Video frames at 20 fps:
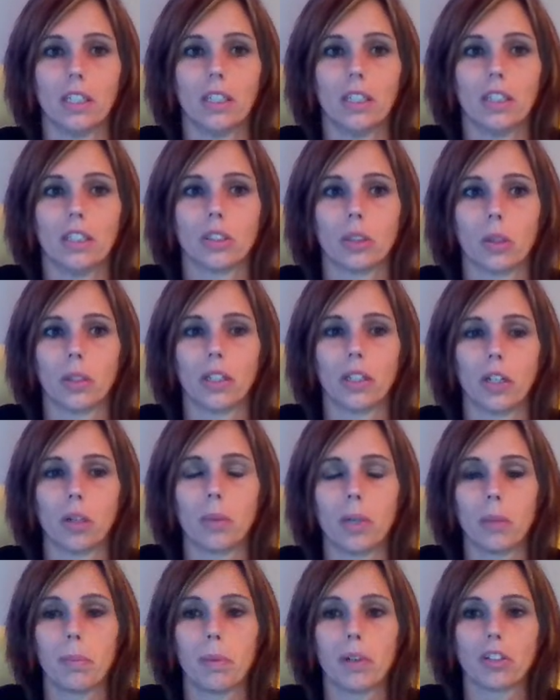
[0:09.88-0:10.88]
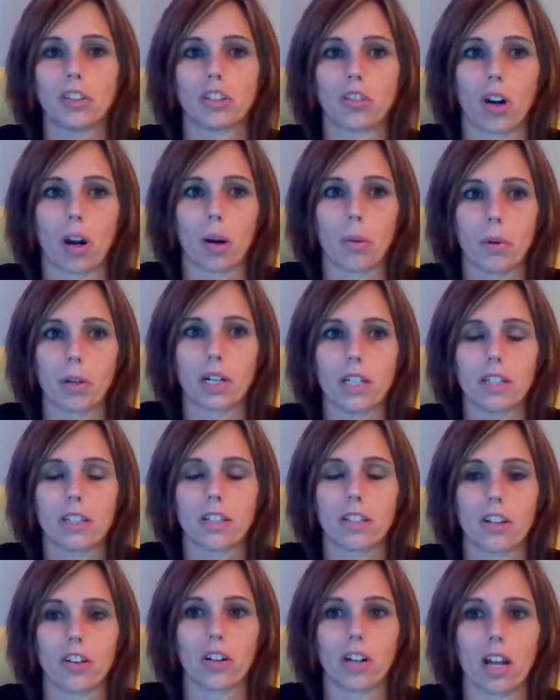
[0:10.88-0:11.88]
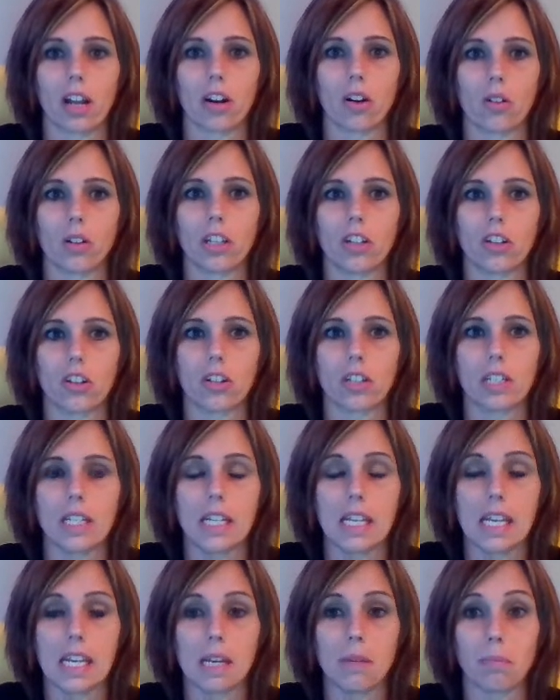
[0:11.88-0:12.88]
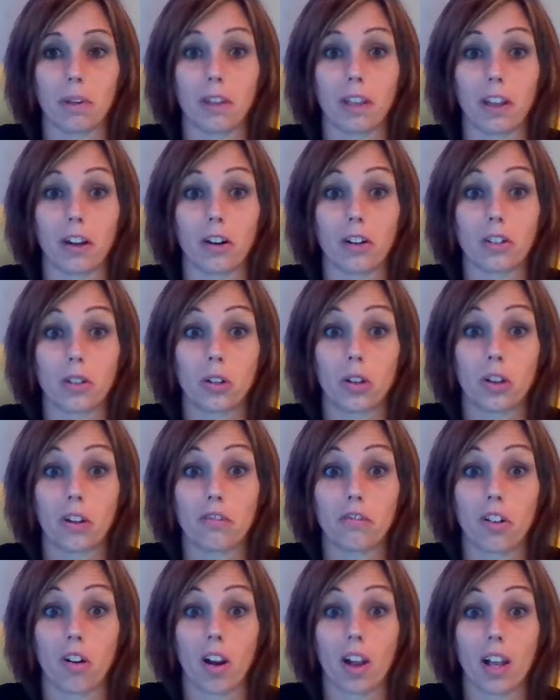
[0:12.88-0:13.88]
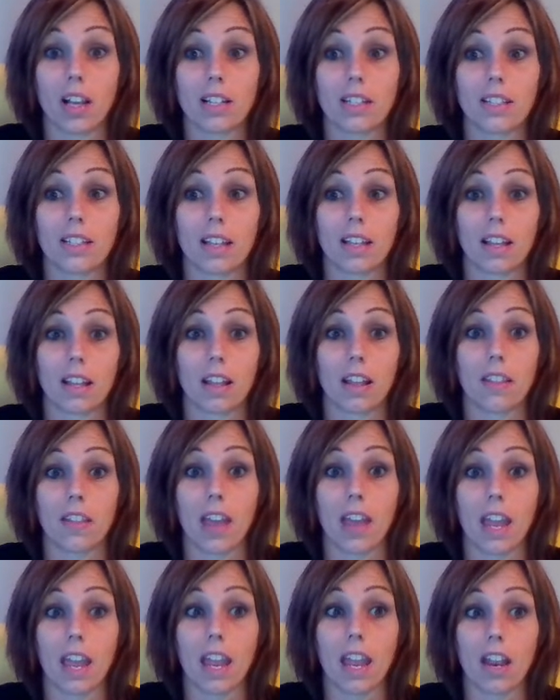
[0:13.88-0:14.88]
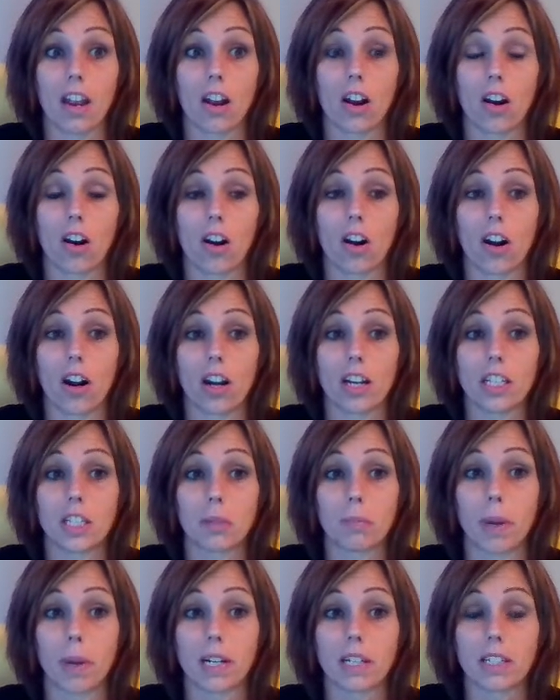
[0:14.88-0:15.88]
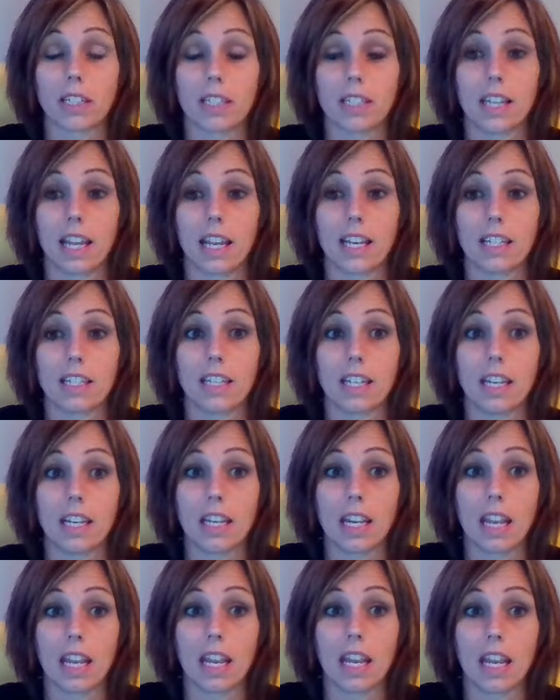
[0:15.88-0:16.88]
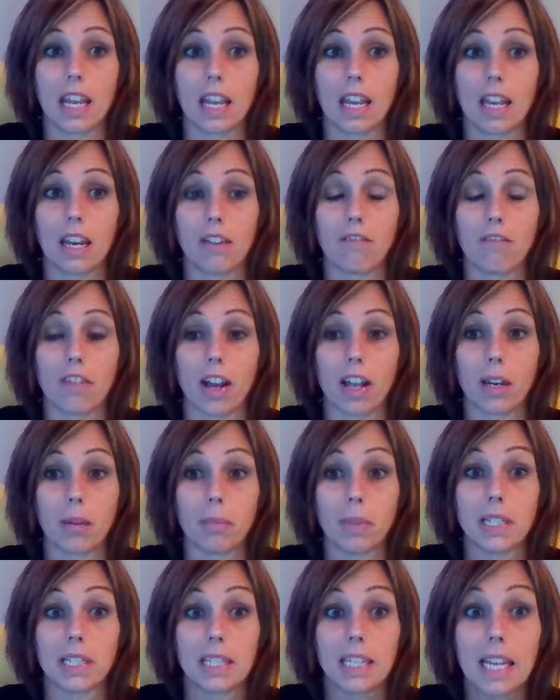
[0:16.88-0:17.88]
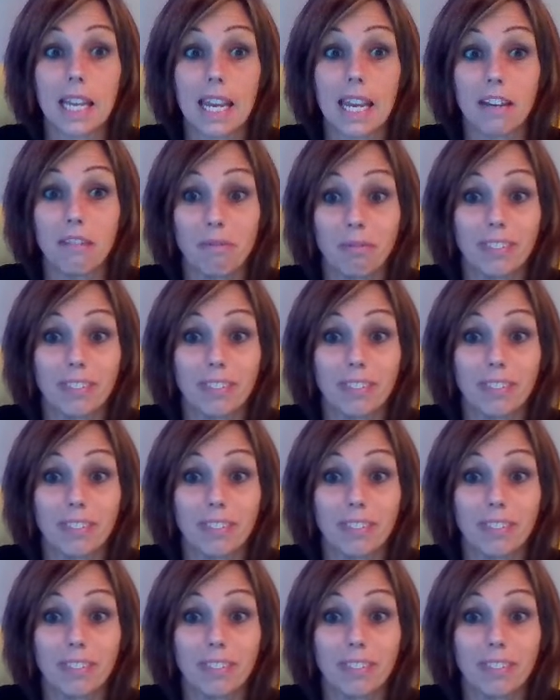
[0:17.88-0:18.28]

So a little bit about strawberries. They're not only good to eat, but they are also good for us. They are especially tasty in vitamin C.